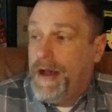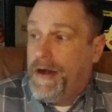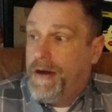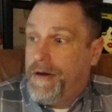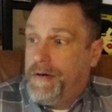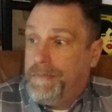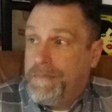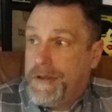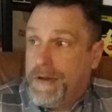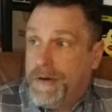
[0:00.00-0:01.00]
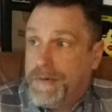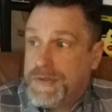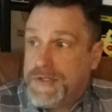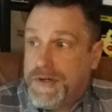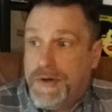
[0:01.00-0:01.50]
Um, you know,
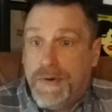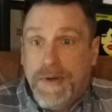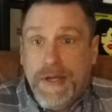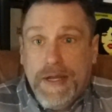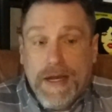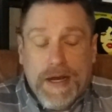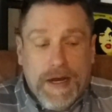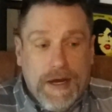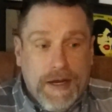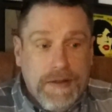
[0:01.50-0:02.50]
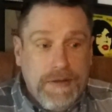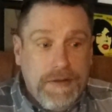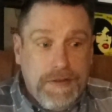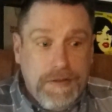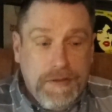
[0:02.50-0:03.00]
so uh,
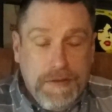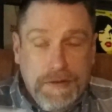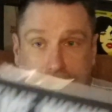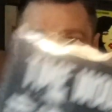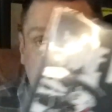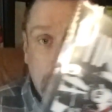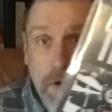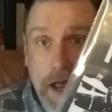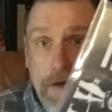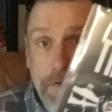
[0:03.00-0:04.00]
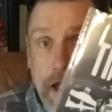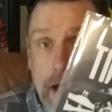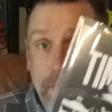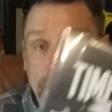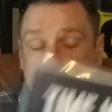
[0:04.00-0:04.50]
they're going to have
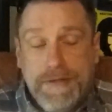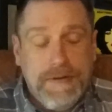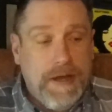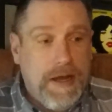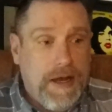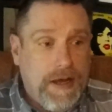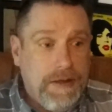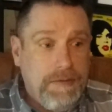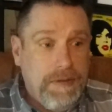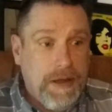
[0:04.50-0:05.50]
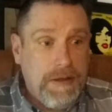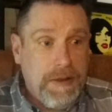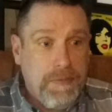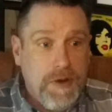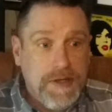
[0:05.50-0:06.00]
copies. Uh,
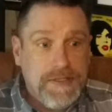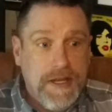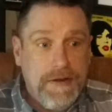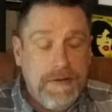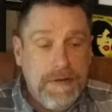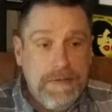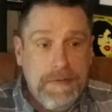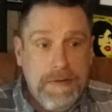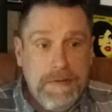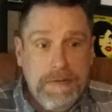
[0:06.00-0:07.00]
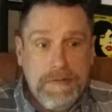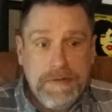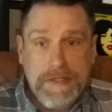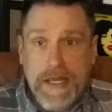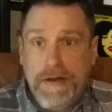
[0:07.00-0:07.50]
I'm going to send a,
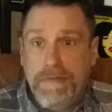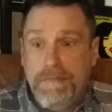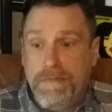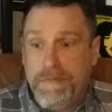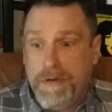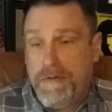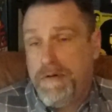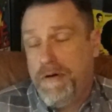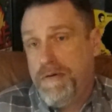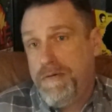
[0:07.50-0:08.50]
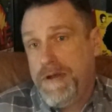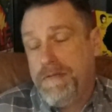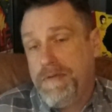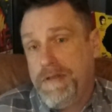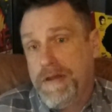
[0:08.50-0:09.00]
uh, send oh
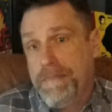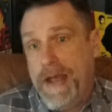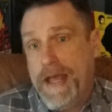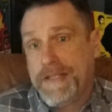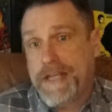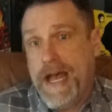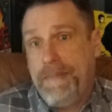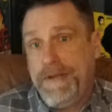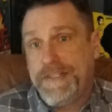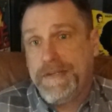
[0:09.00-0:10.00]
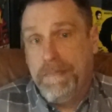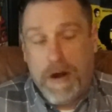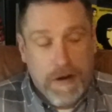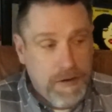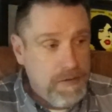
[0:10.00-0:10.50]
the band's copies
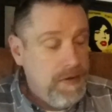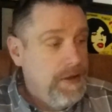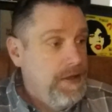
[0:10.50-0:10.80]
tomorrow.